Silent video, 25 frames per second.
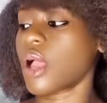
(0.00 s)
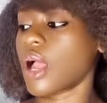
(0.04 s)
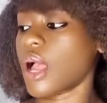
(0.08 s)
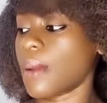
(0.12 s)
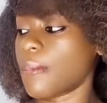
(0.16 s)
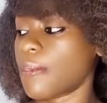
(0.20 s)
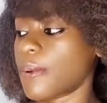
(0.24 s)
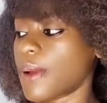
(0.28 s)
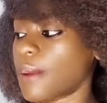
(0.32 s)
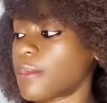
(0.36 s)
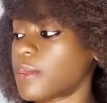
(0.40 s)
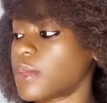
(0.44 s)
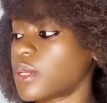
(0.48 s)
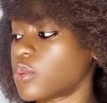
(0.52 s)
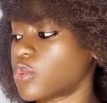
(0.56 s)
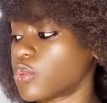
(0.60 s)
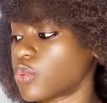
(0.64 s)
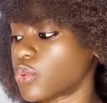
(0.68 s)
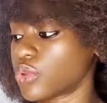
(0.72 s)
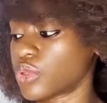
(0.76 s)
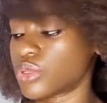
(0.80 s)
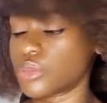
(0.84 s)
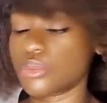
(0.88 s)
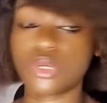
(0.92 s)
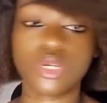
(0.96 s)
I probably
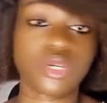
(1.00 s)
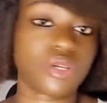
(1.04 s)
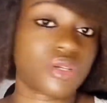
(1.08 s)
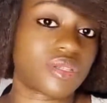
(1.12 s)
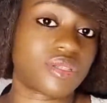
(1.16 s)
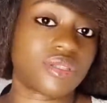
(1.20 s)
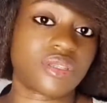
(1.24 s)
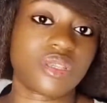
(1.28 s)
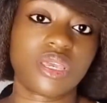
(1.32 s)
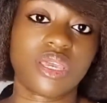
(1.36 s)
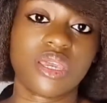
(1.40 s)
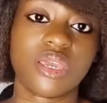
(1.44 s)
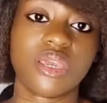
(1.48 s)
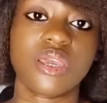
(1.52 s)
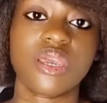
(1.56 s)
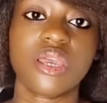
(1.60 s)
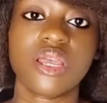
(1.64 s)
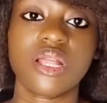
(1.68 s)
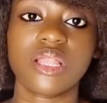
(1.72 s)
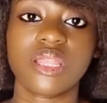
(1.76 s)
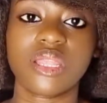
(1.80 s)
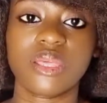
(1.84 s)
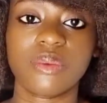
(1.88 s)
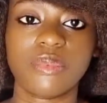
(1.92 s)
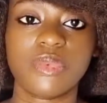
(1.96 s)
would, because hey,
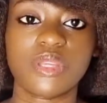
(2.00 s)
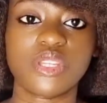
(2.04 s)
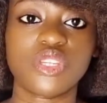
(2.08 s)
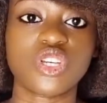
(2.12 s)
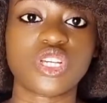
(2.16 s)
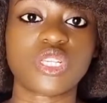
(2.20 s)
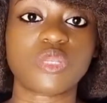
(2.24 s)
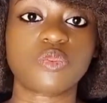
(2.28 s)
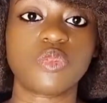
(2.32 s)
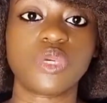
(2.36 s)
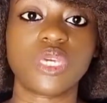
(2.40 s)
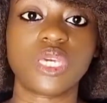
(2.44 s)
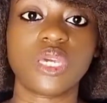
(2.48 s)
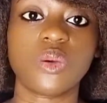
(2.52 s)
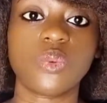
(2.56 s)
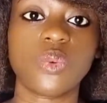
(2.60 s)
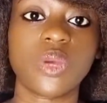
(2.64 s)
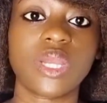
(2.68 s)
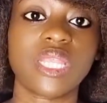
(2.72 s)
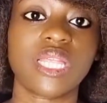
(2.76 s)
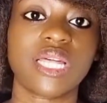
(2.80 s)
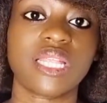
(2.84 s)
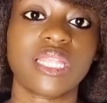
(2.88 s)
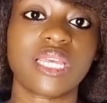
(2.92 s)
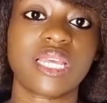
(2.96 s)
there may just be a
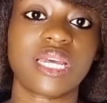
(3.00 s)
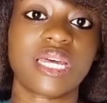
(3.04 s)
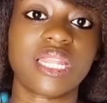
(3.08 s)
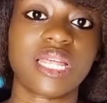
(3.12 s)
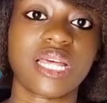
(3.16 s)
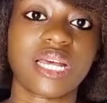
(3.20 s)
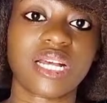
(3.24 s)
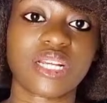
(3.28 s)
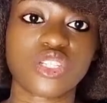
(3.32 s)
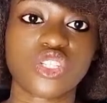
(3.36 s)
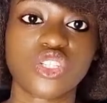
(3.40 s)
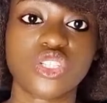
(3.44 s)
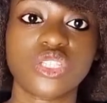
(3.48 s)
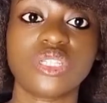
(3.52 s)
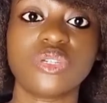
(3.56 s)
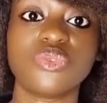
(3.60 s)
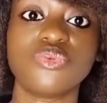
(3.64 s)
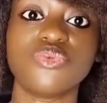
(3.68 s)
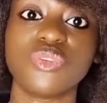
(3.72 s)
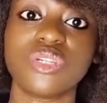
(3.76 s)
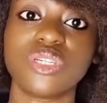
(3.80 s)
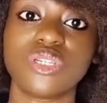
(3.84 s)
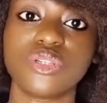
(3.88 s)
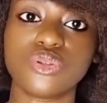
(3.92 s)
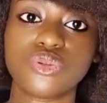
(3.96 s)
way that you can actually
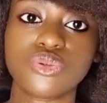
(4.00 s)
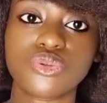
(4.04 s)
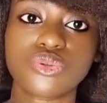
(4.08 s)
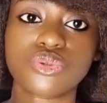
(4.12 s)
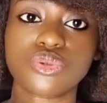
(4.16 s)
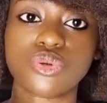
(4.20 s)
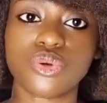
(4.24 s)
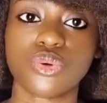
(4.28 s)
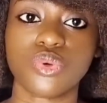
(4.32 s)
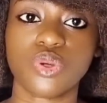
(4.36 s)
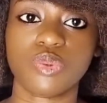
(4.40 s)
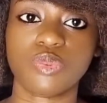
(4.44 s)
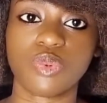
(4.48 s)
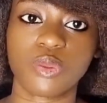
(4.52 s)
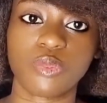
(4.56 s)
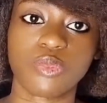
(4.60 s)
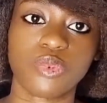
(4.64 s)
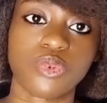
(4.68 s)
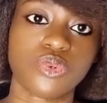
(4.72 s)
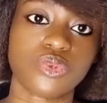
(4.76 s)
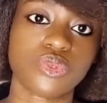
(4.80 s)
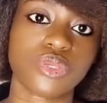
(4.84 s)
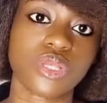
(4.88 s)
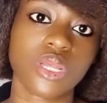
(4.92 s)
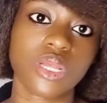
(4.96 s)
reuse or
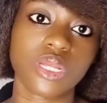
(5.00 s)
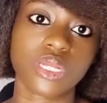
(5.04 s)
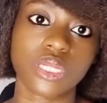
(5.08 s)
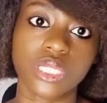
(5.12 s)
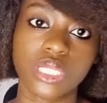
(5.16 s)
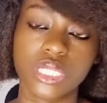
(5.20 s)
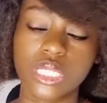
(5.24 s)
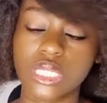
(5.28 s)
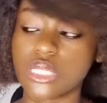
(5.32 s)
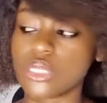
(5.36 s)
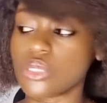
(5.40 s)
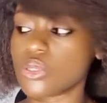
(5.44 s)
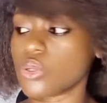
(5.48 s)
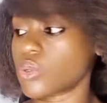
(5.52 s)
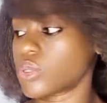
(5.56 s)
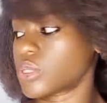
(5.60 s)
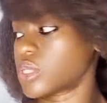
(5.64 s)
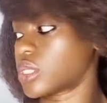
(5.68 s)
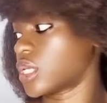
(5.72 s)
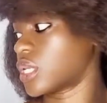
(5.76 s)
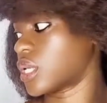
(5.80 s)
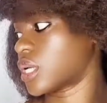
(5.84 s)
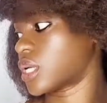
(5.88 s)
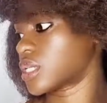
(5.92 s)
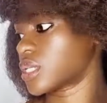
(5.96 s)
repurpose these
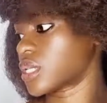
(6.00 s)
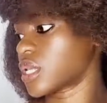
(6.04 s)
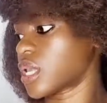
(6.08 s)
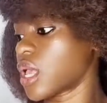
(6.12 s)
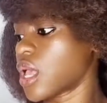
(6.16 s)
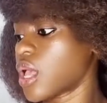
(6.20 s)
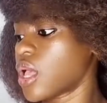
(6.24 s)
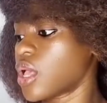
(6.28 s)
containers.